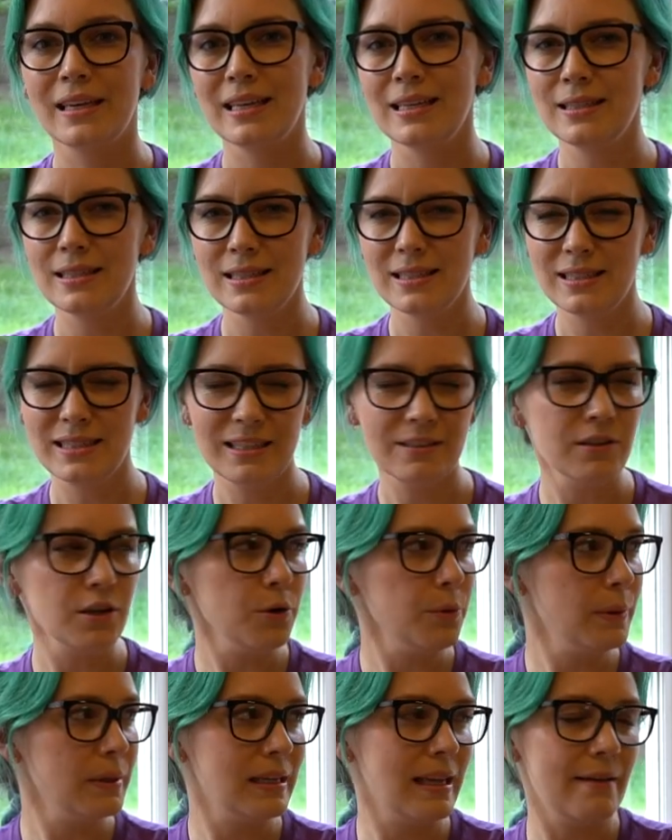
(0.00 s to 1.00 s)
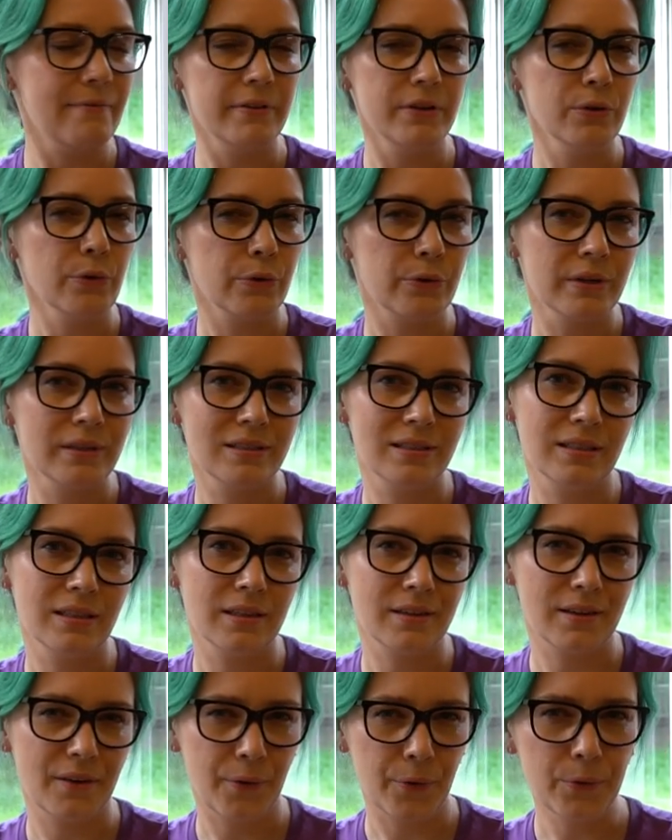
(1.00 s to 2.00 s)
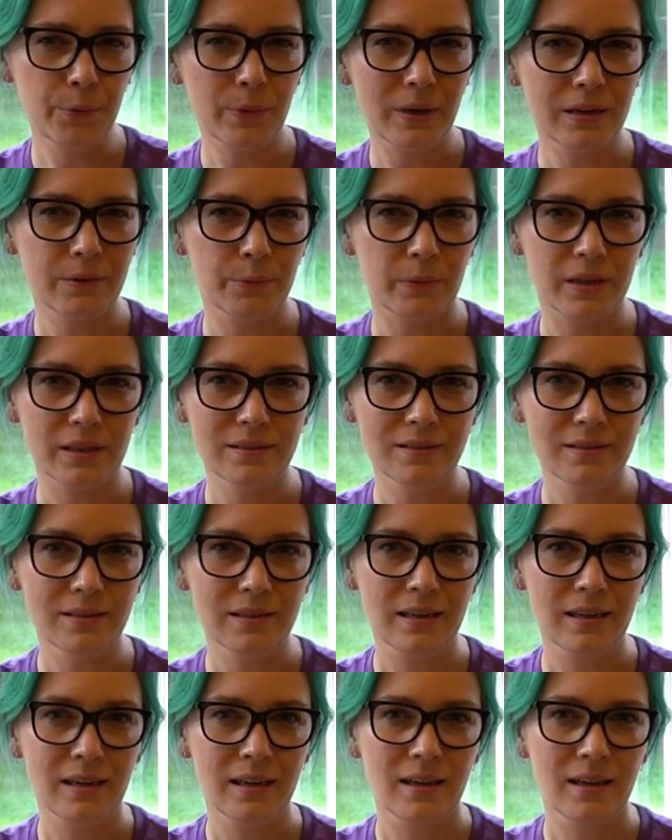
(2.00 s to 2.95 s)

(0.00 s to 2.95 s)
Is it 011 or is it 011?